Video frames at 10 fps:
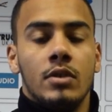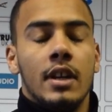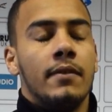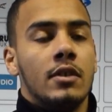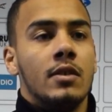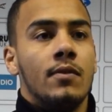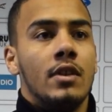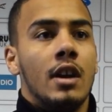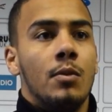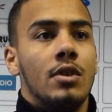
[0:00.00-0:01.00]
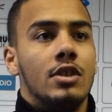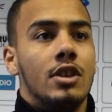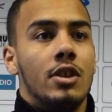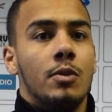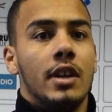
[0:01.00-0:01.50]
Definitely something that I
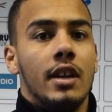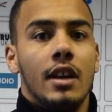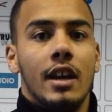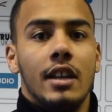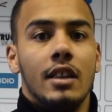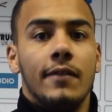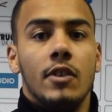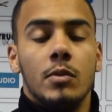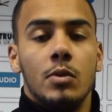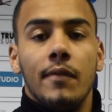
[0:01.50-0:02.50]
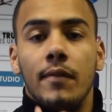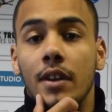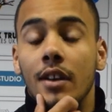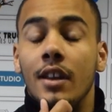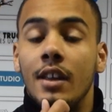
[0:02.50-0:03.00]
wanted to do, and it lived up to
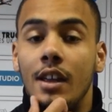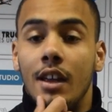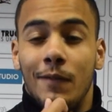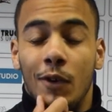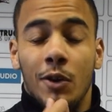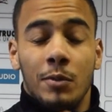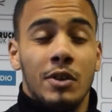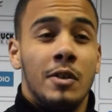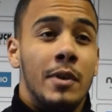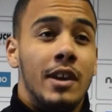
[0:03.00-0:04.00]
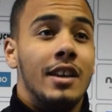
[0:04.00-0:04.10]
everything I thought it were going to be.